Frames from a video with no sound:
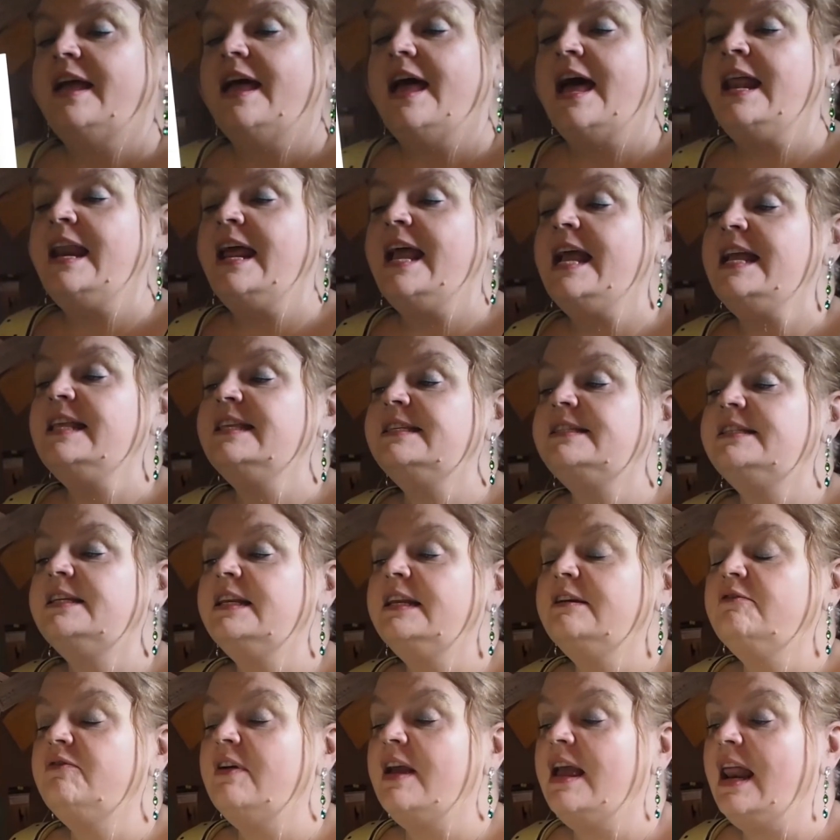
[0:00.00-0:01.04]
and
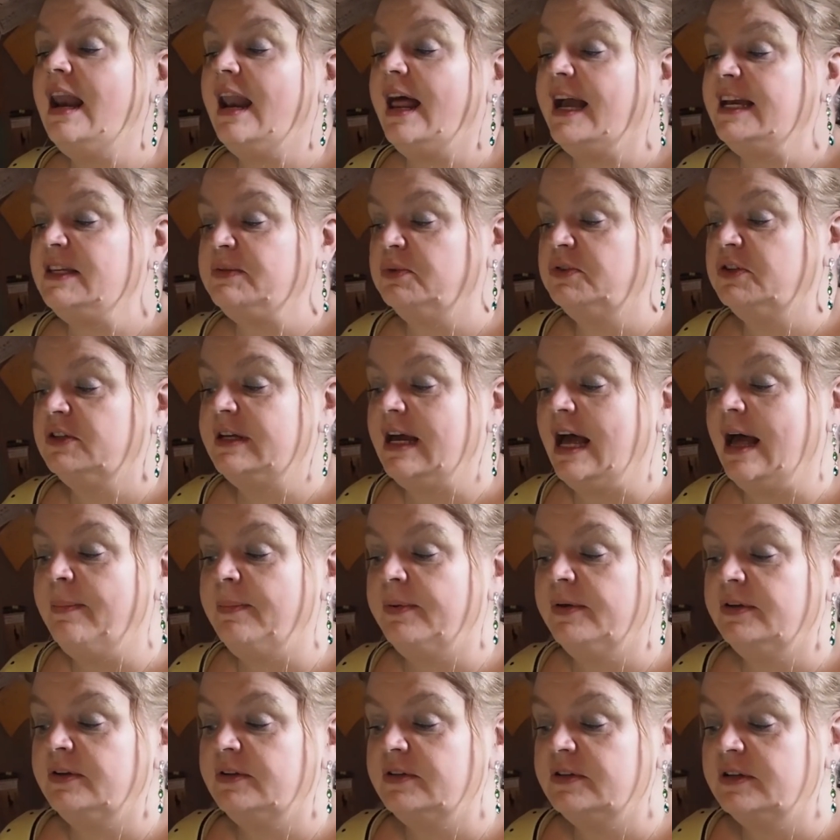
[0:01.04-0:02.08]
instantly realised what had
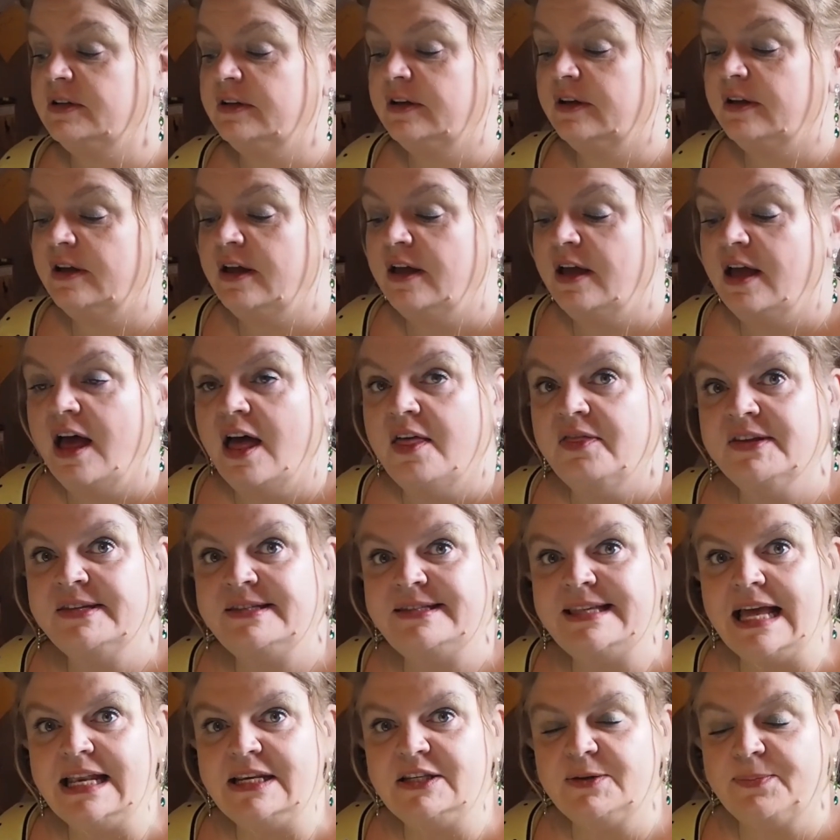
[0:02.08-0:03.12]
happened. The
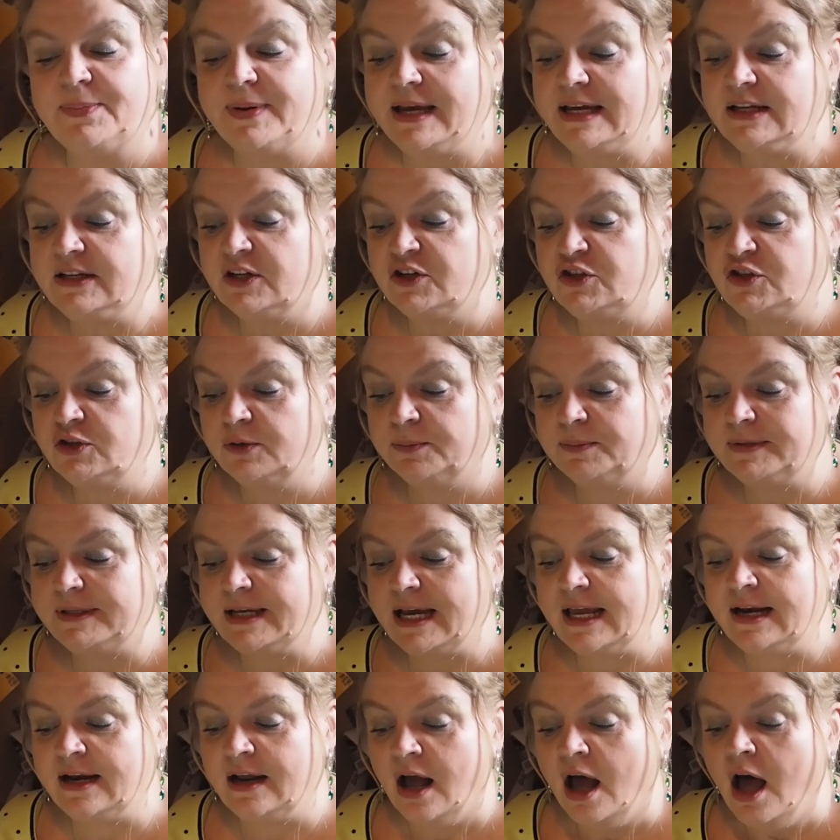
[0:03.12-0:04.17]
centipede had jumped
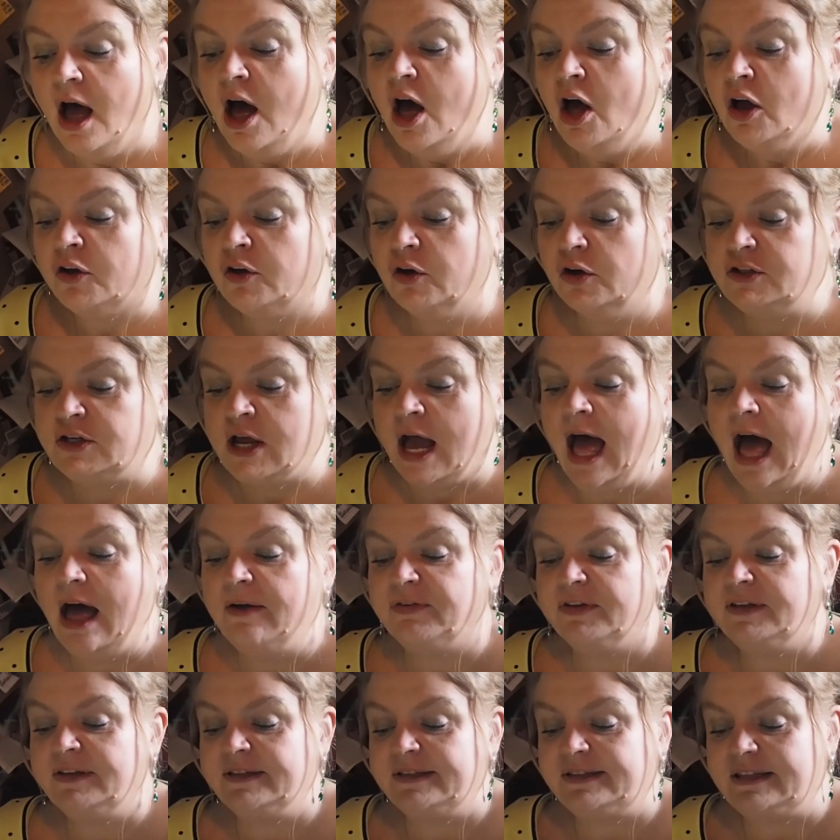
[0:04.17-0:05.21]
in. "Good
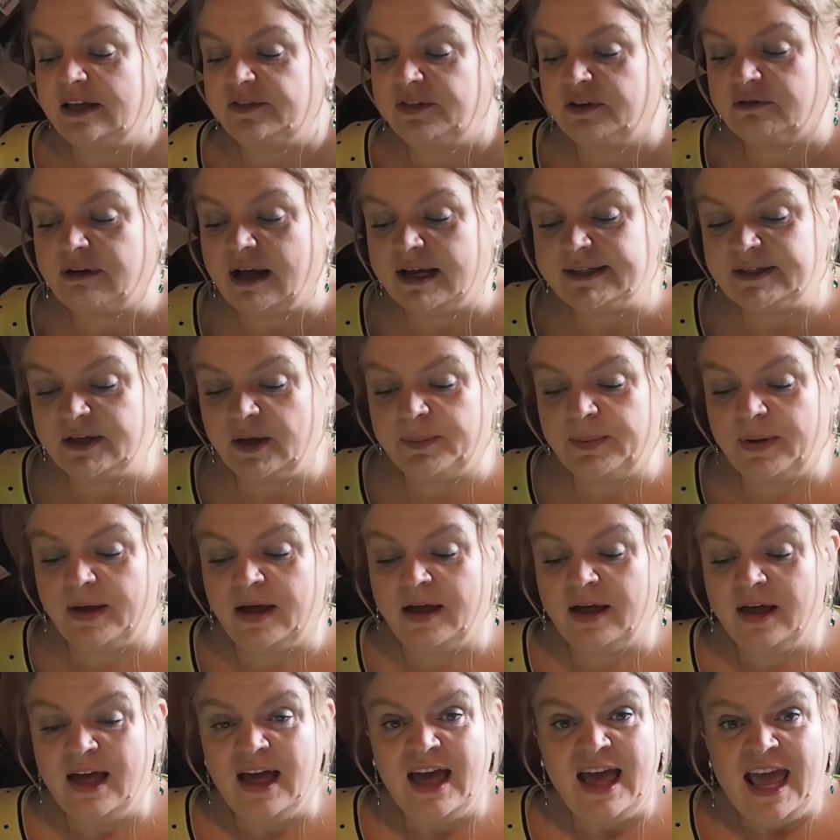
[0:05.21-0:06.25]
heavens," said the grasshopper.
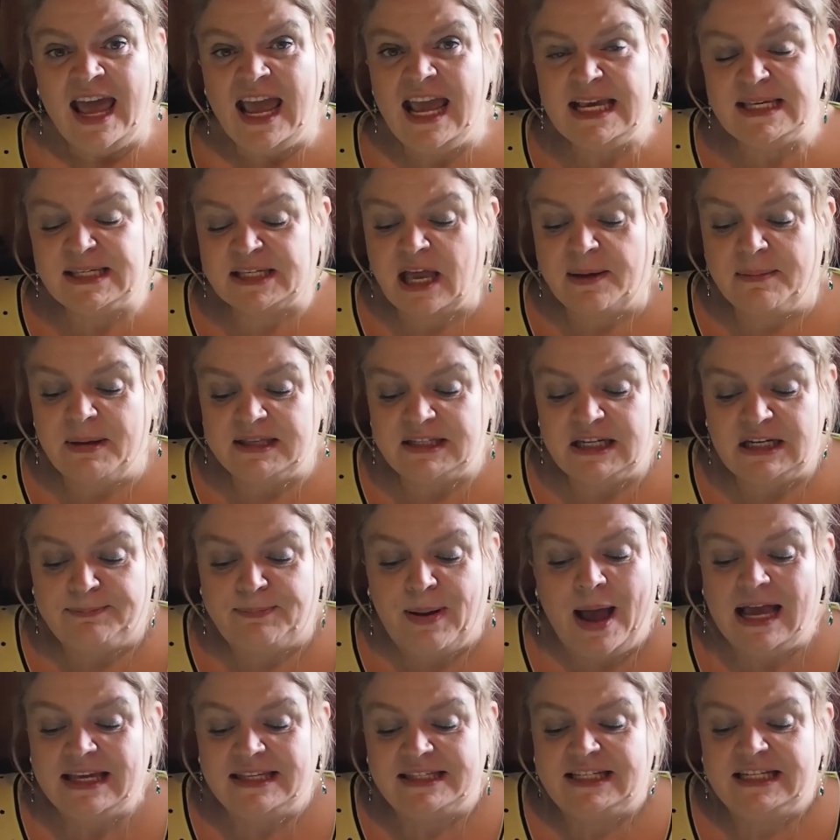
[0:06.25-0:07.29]
"He's committed
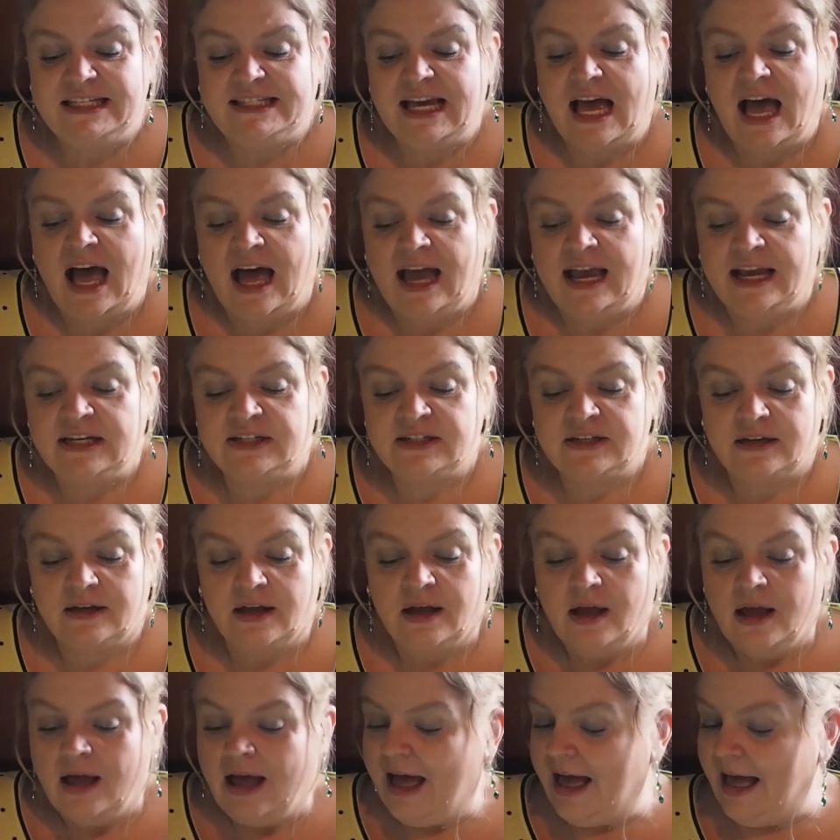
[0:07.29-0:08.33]
pesticide."
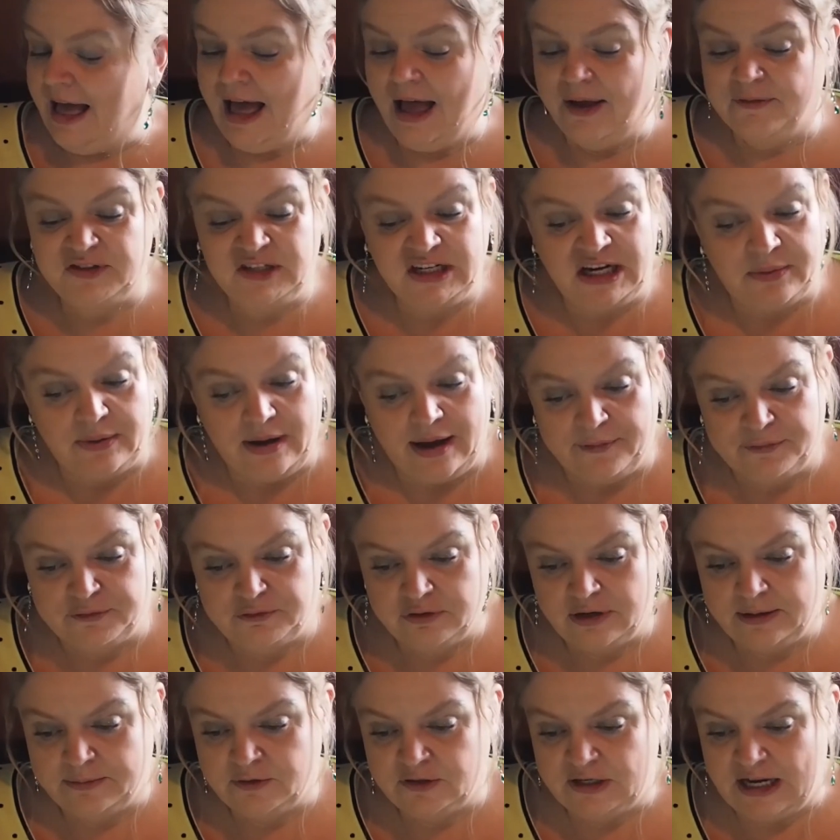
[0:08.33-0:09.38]
"I have to go after
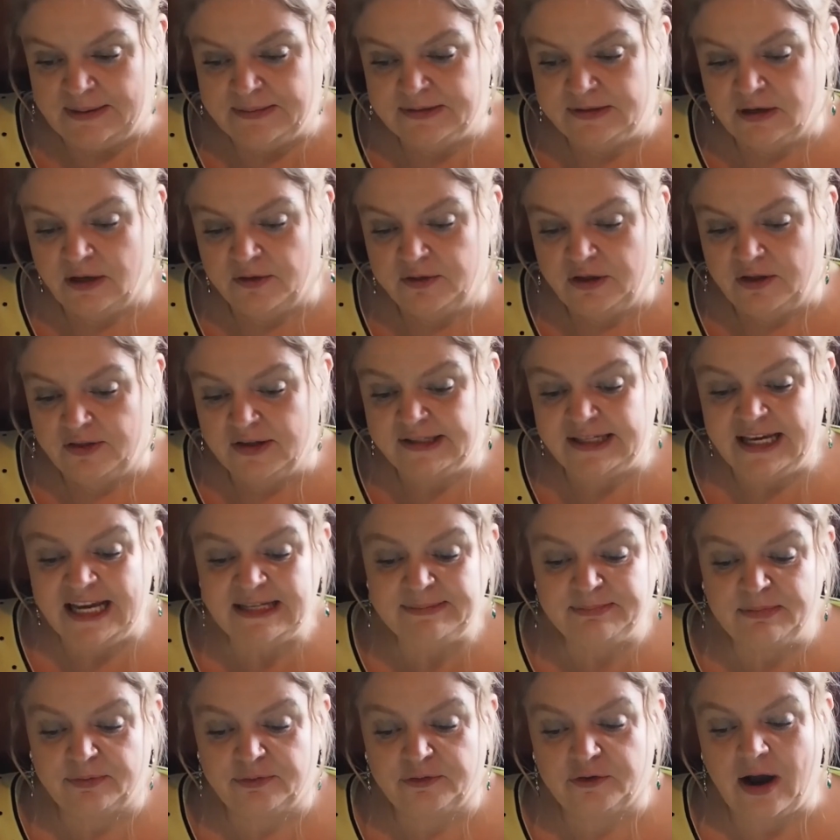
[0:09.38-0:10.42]
him," James told the others. "He's
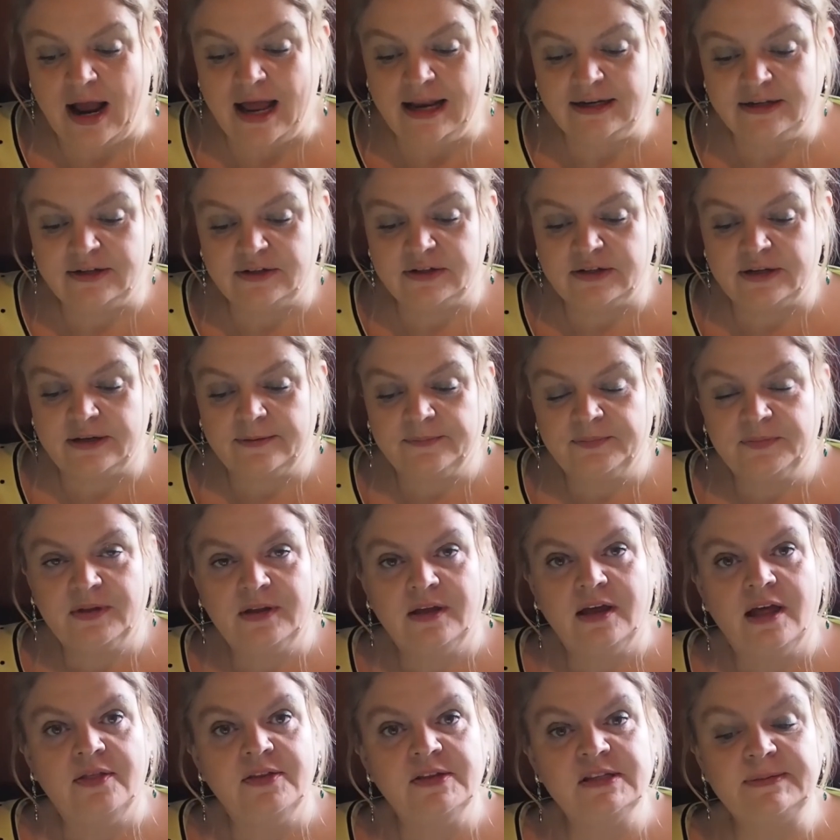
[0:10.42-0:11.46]
my friend."
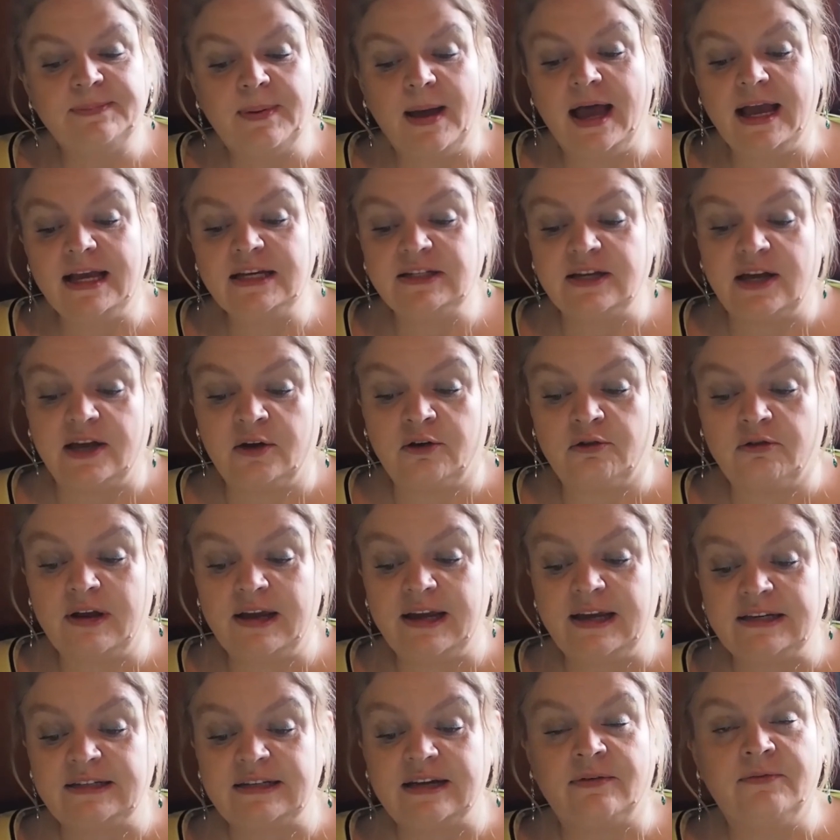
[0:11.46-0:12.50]
The spider
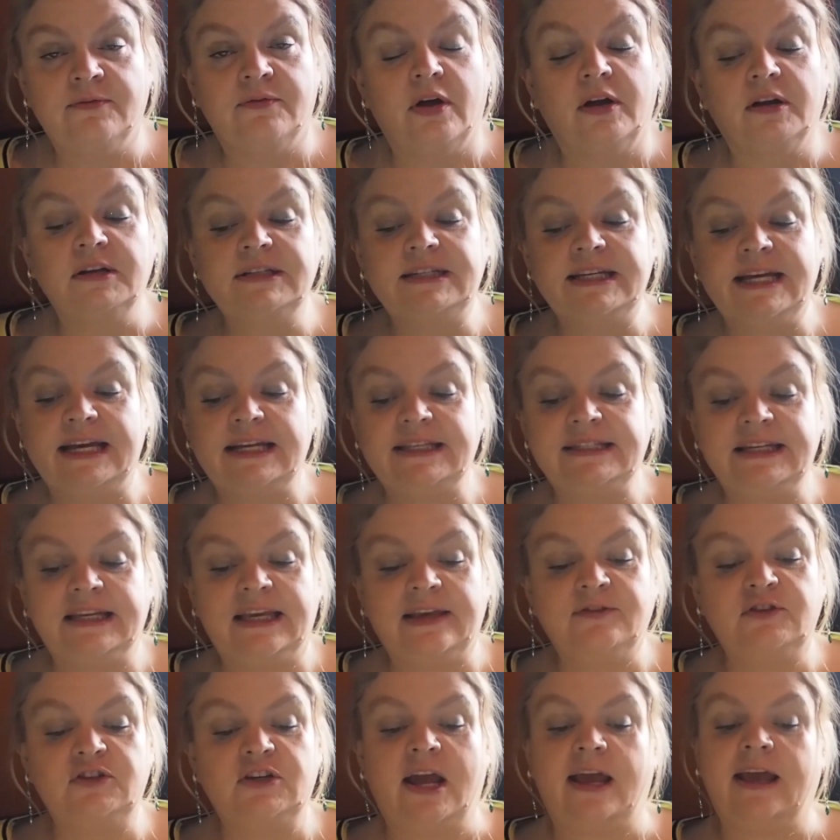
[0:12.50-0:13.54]
agreed and volunteered to
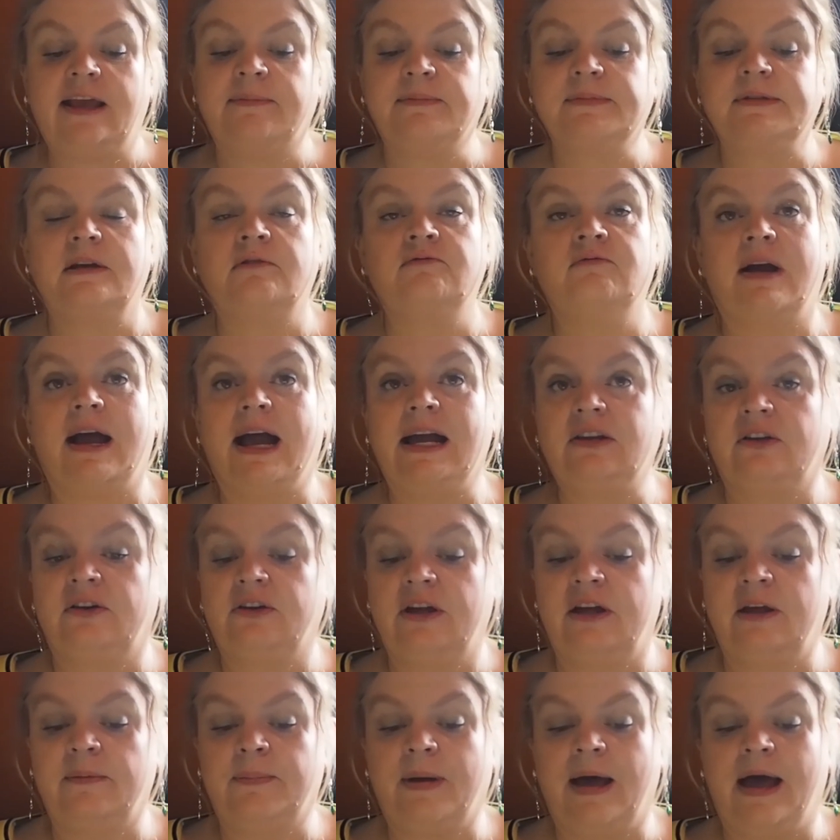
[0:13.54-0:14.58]
give James a ride on
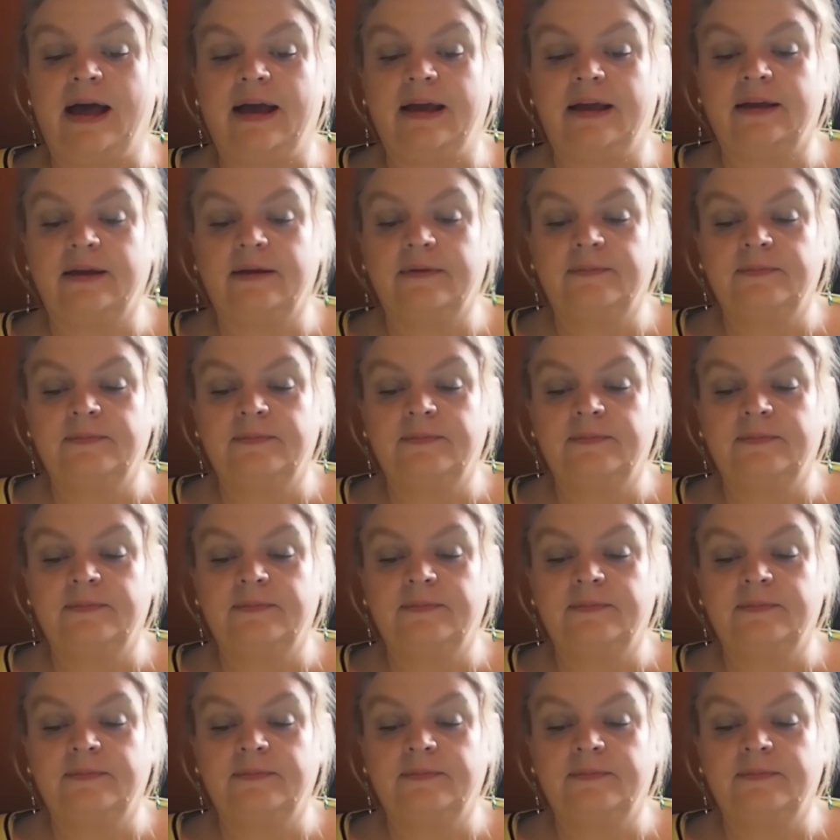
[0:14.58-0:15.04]
her back.